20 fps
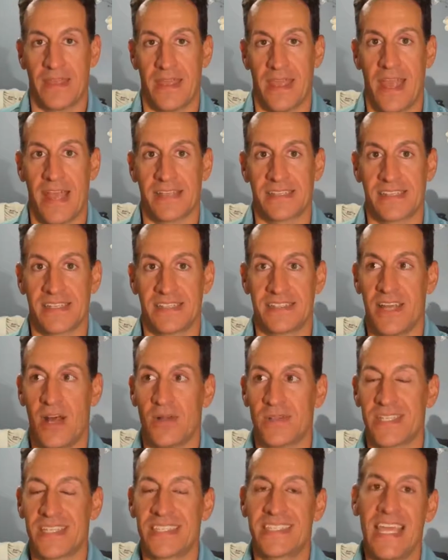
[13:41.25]
as
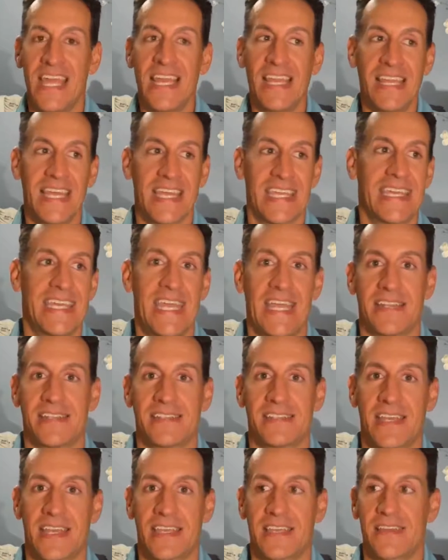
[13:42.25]
adults. It's kind of like
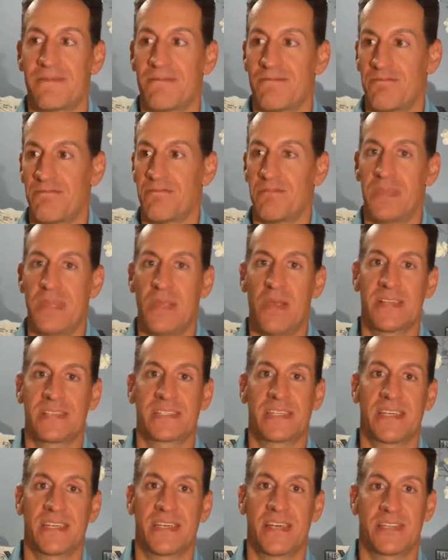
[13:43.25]
kids. Like you
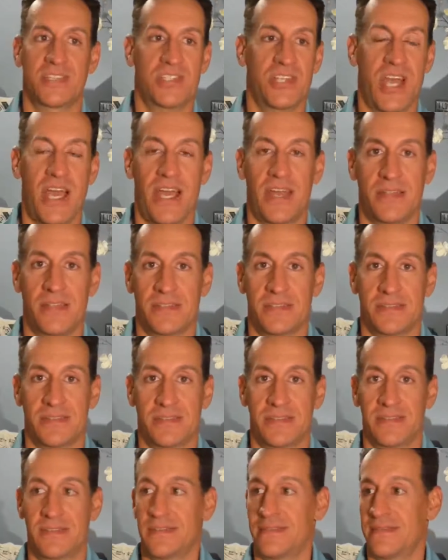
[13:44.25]
ask a, a child,
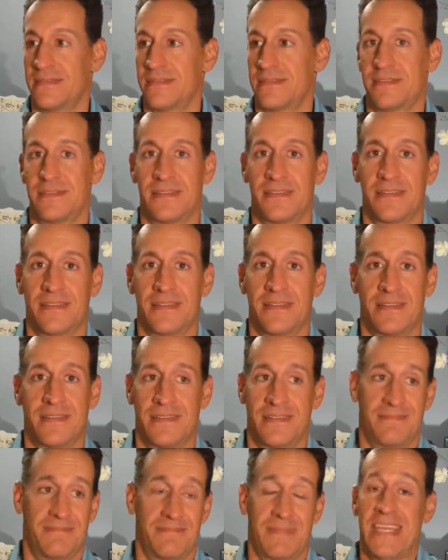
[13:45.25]

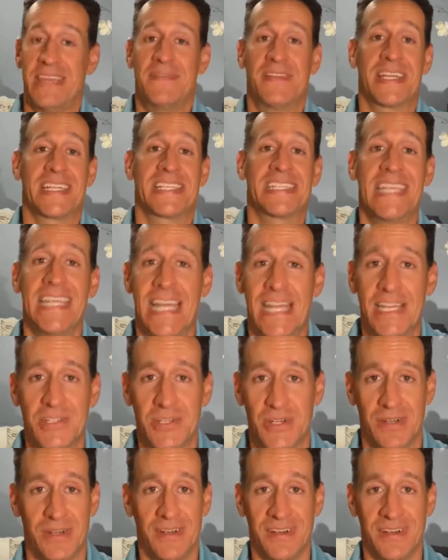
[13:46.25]
even a teenager,